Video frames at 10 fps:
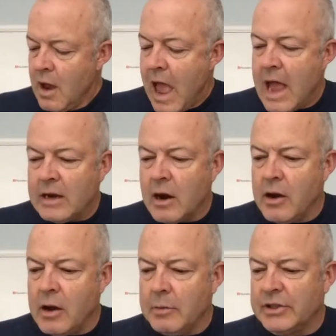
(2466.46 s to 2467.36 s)
And
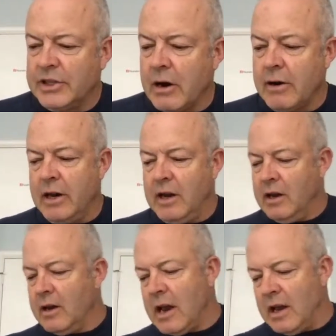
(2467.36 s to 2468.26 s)
are you able to share
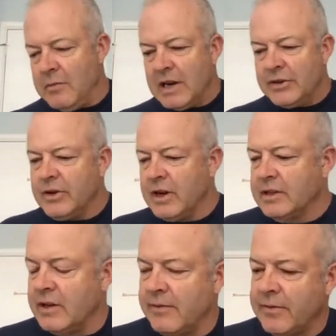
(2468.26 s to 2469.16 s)
any
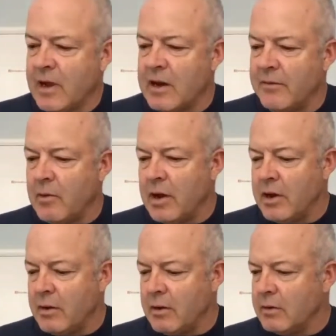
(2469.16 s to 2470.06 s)
metrics of kind of what
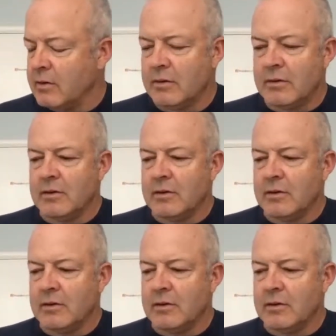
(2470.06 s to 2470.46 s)
your,